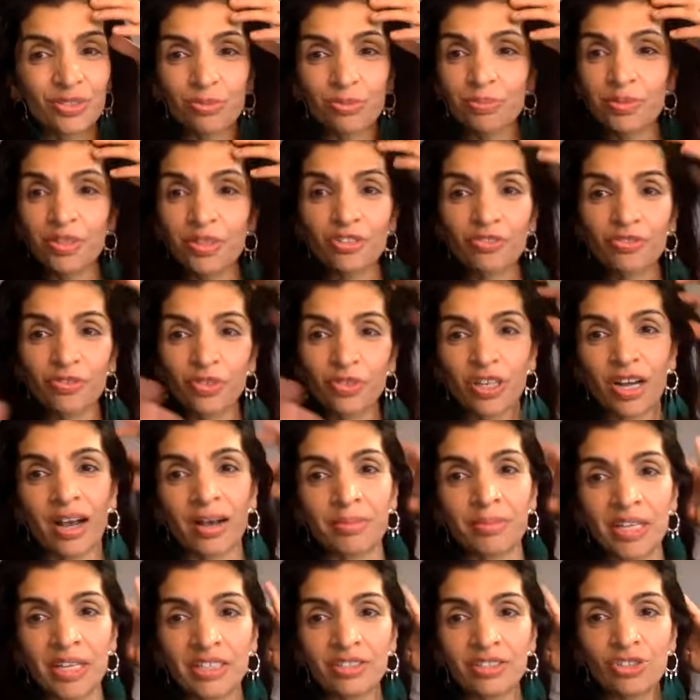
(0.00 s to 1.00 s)
Beautiful
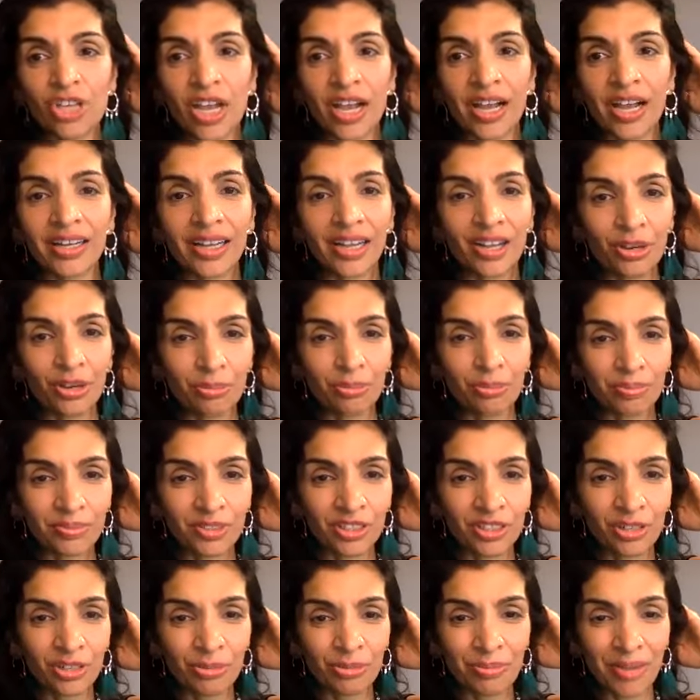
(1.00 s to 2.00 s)
comment, Jack. I hope
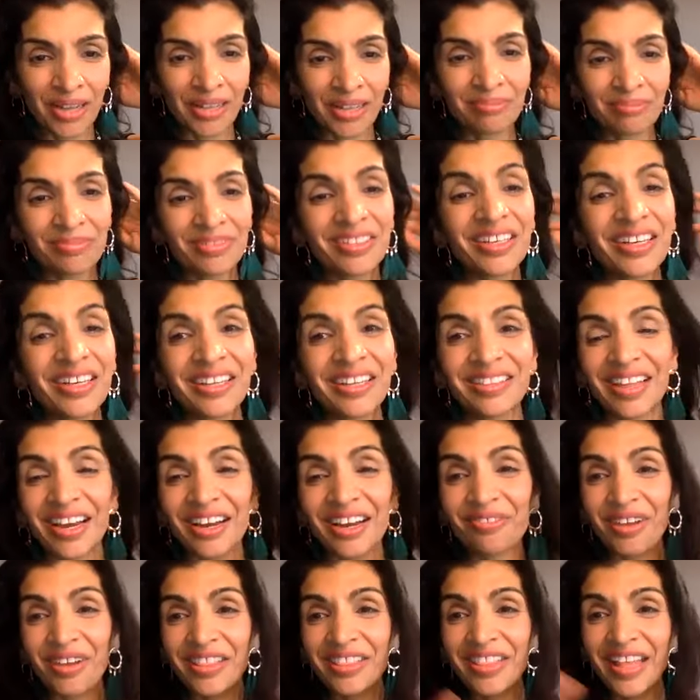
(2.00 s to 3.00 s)
you don't mind that I
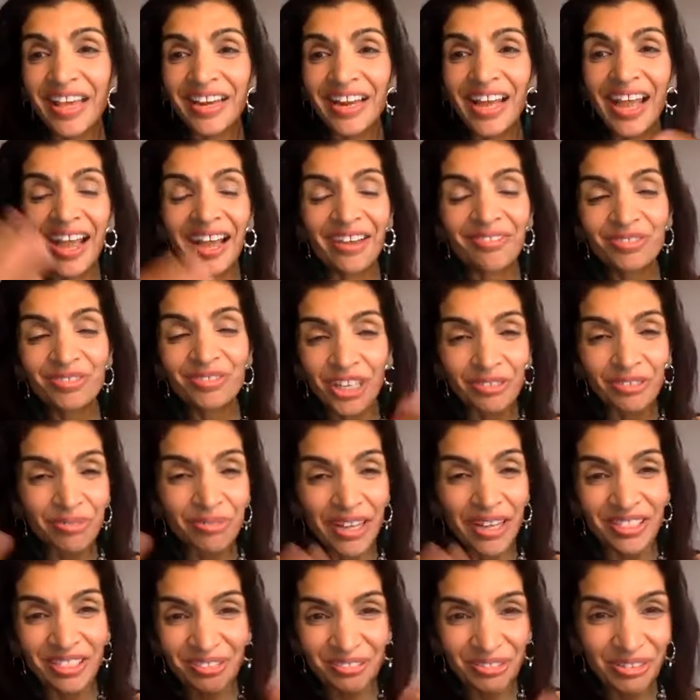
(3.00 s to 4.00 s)
read that after I
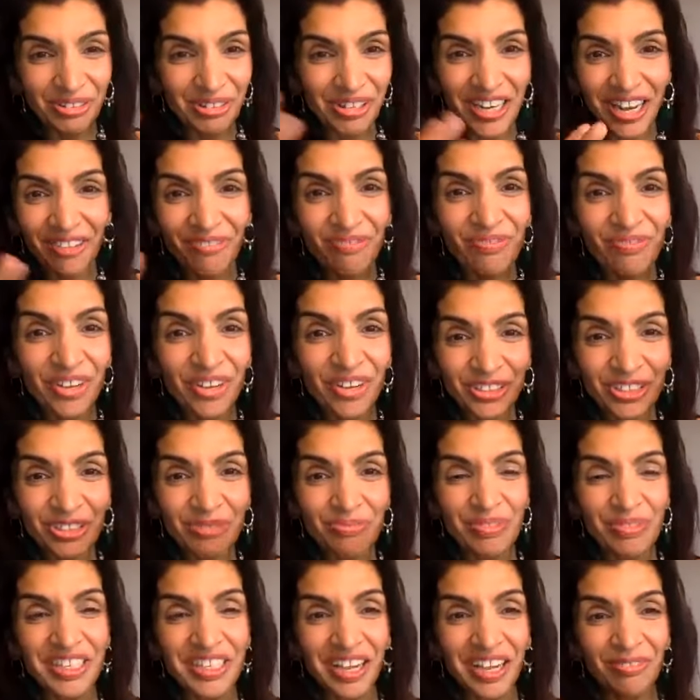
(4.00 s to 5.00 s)
read through it. I felt you'd
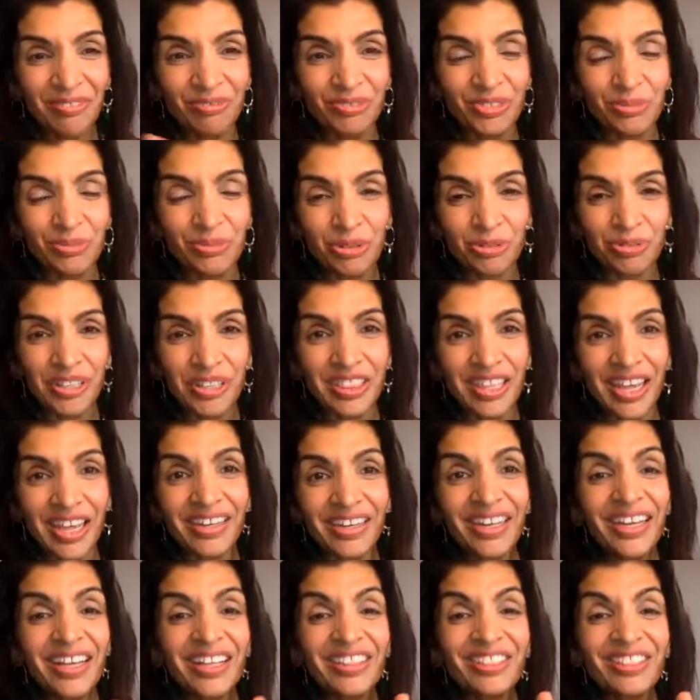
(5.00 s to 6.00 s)
be comfortable with that.
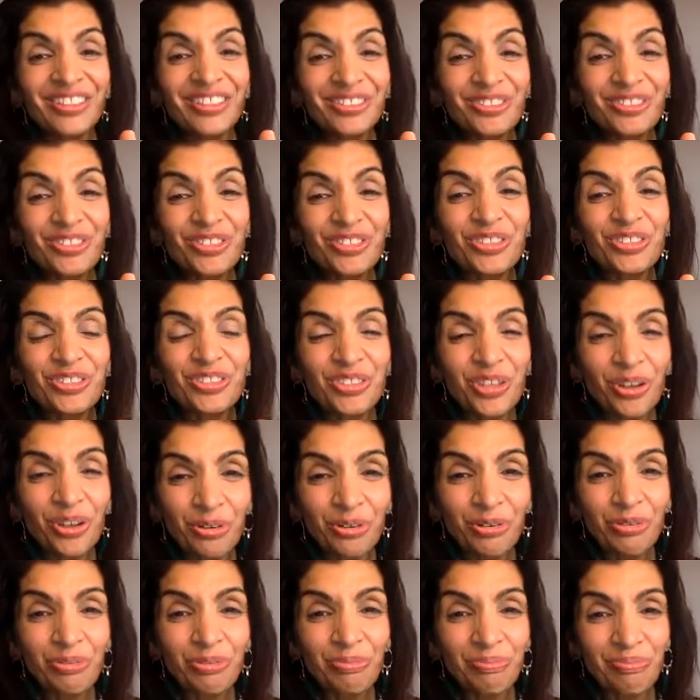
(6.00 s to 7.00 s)
There's
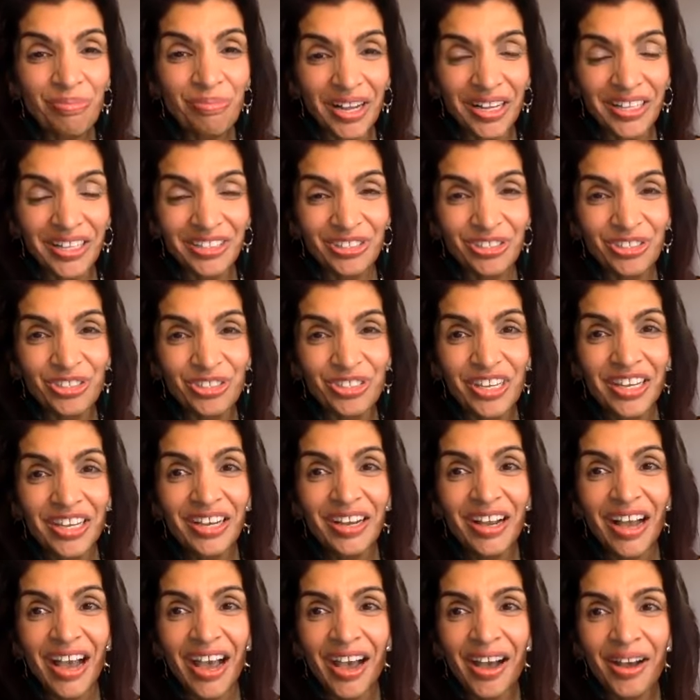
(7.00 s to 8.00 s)
so much
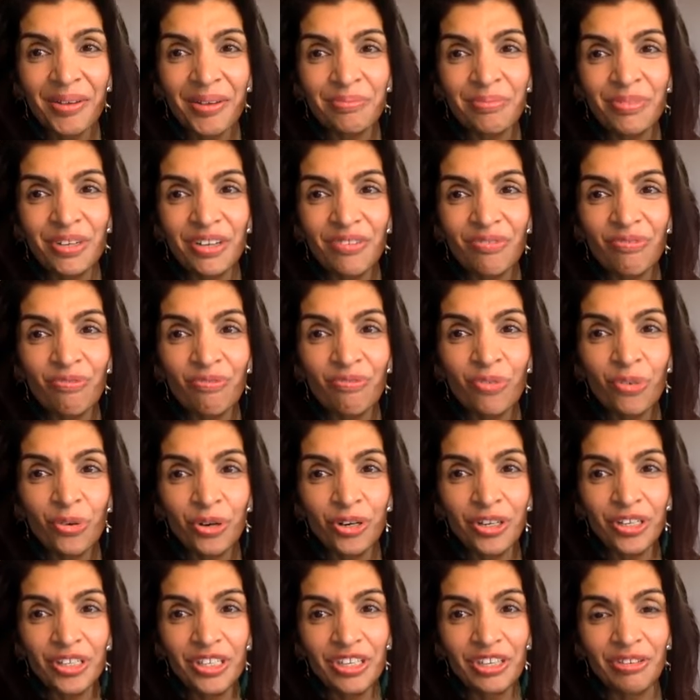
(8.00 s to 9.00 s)
um, for
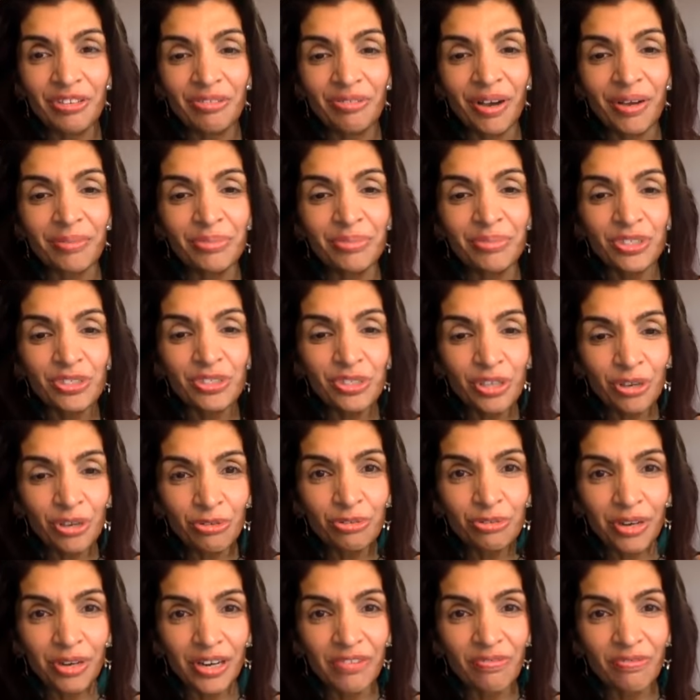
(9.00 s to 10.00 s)
you. I'm so
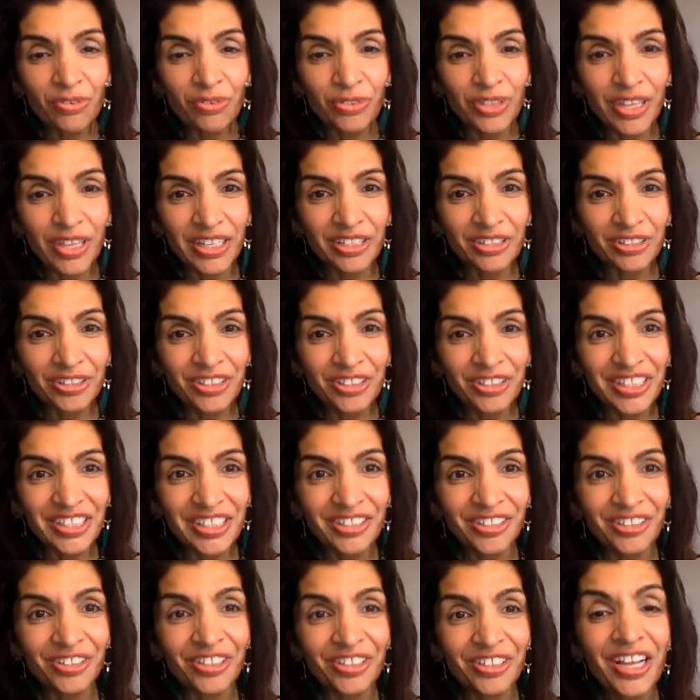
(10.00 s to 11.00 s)
grateful that you're
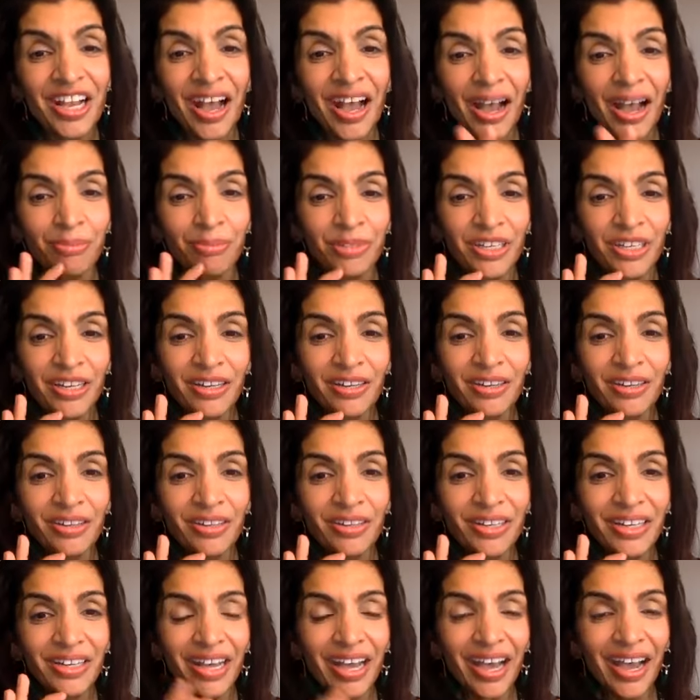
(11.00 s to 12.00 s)
here. I'm going
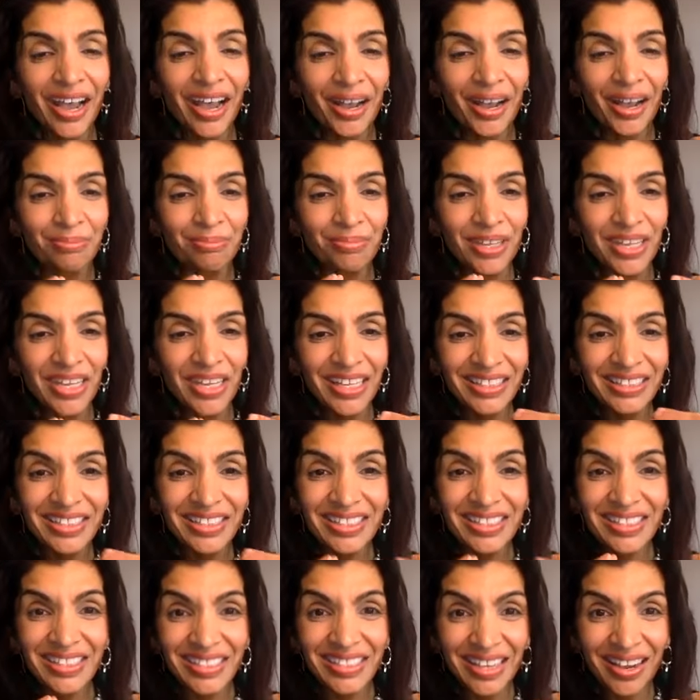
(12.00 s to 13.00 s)
to um, hit
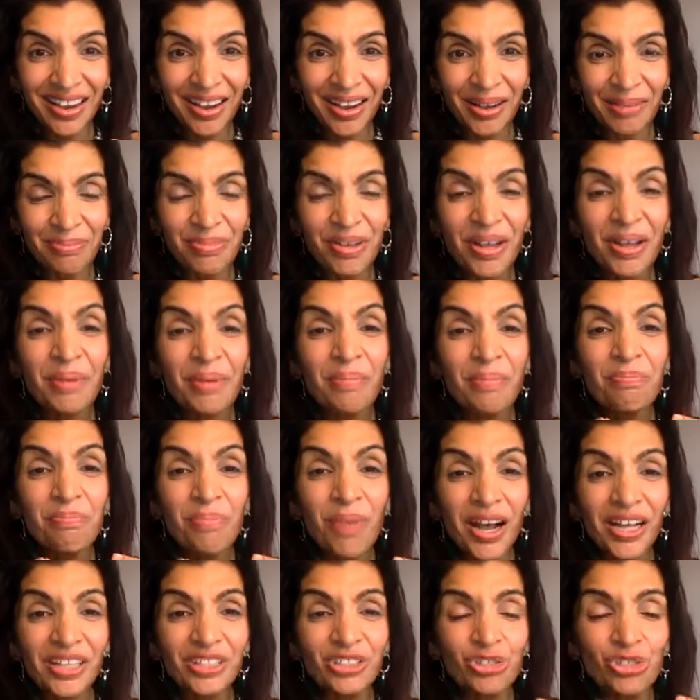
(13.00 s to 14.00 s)
stop
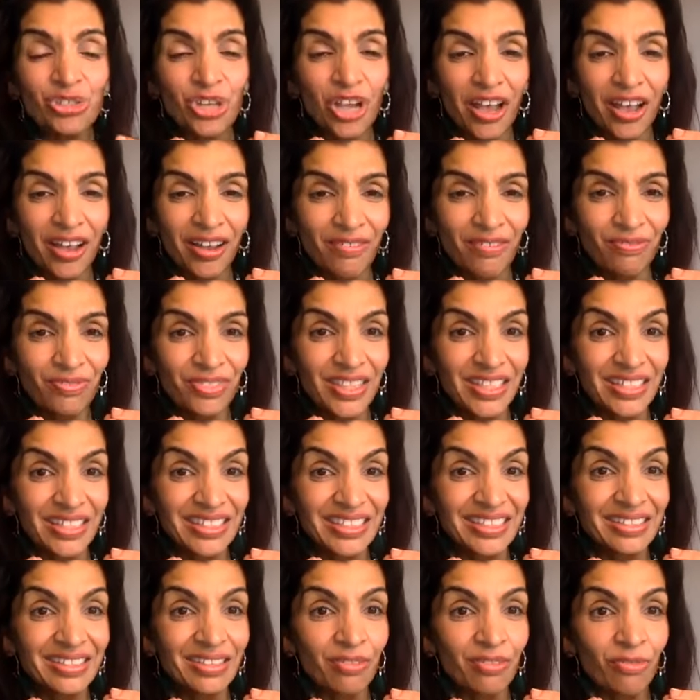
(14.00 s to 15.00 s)
much of the,
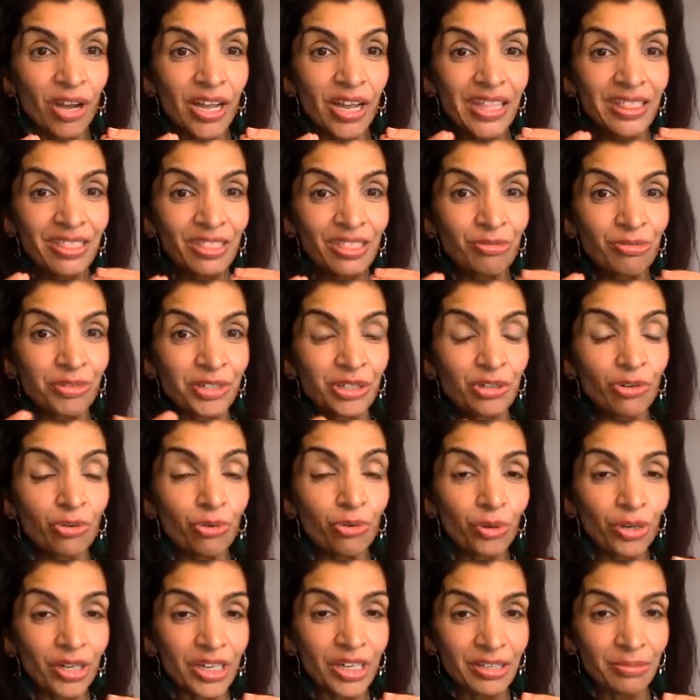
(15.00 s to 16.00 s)
and the
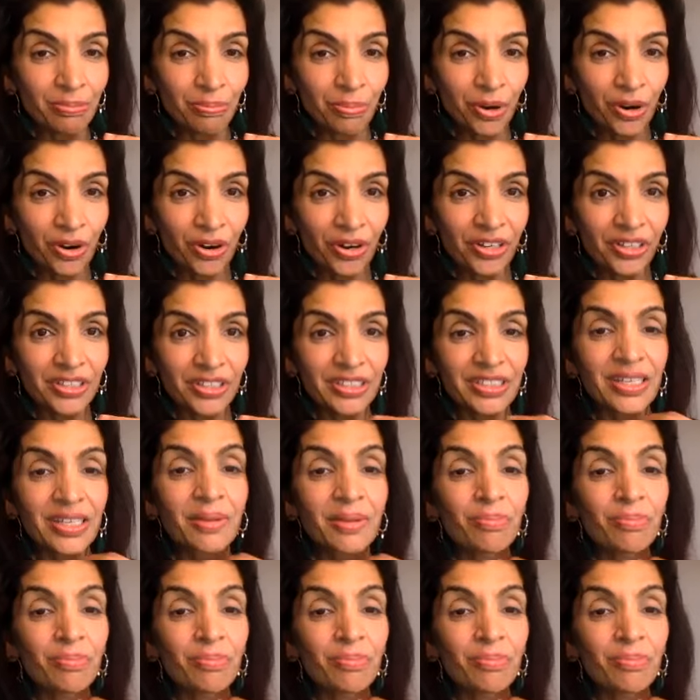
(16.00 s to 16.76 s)
recording part